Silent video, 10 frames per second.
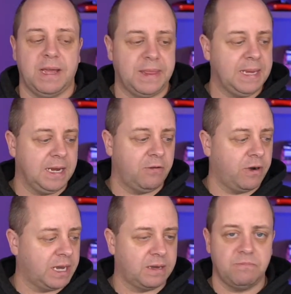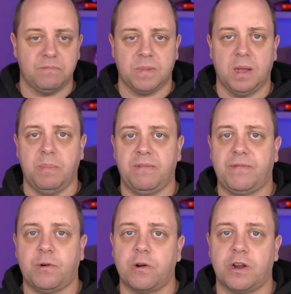I think they are at above
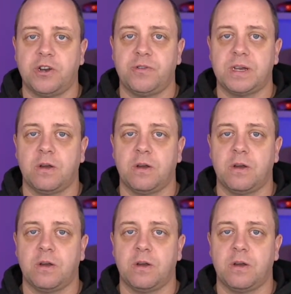400